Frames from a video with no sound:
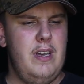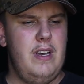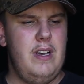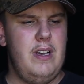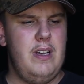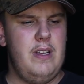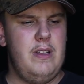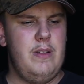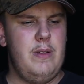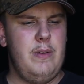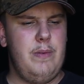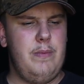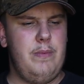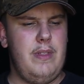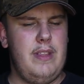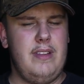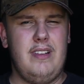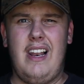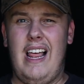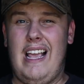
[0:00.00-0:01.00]

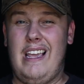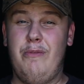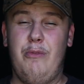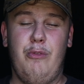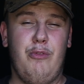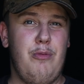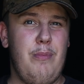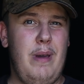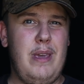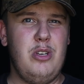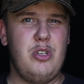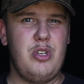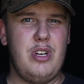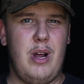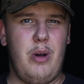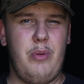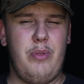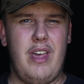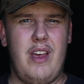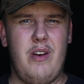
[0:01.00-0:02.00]
there's a lack of information
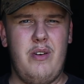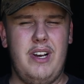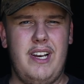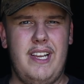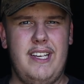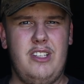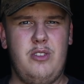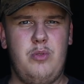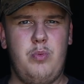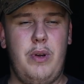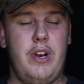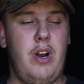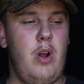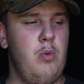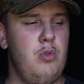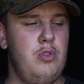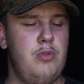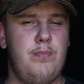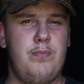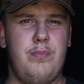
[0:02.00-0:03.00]
out there, at least when I
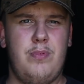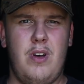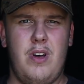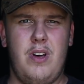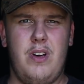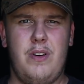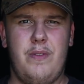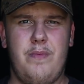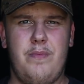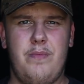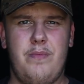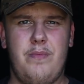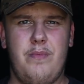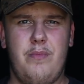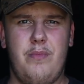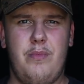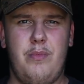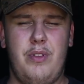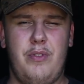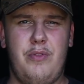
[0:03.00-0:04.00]
was for
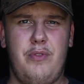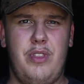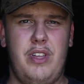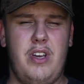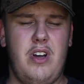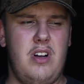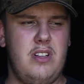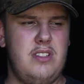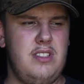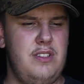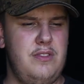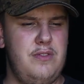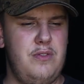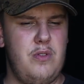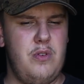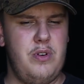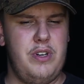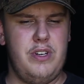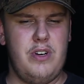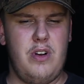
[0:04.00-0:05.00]
the
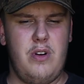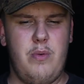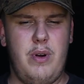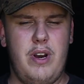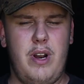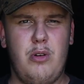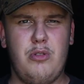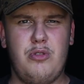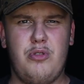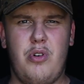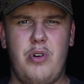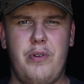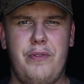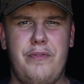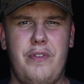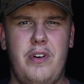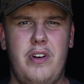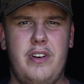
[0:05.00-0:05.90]
RT4. You know, when I was trying to